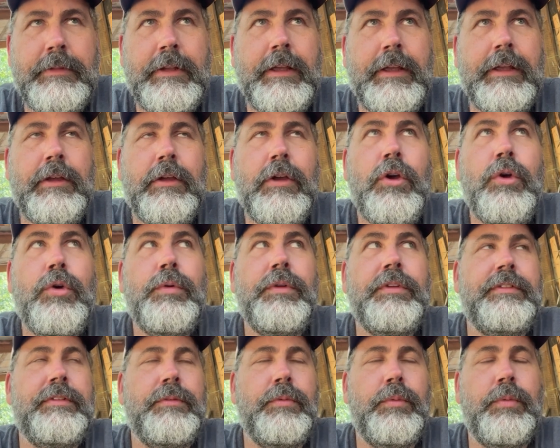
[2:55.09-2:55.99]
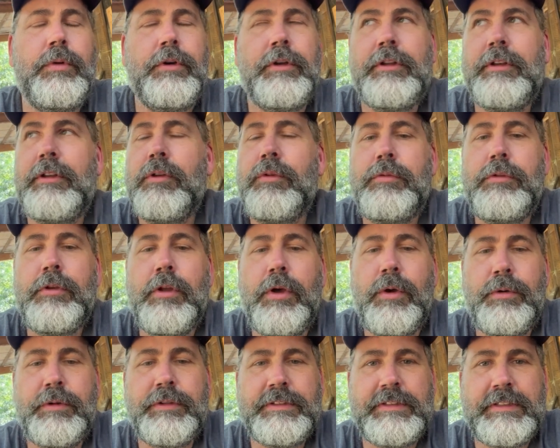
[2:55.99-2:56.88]
Like, who is the one who
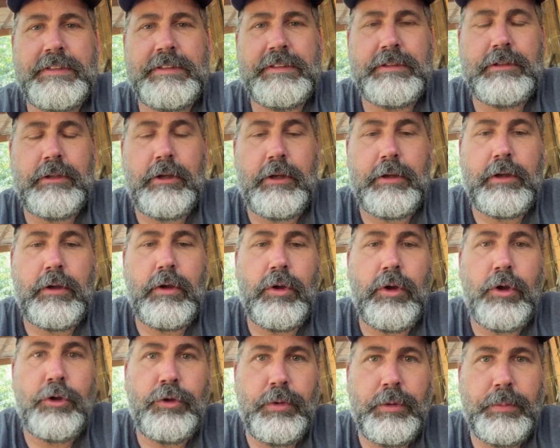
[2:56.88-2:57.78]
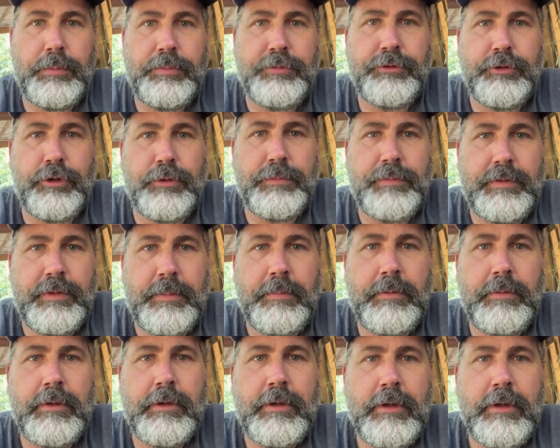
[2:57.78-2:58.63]
notices? Like, are you observing them?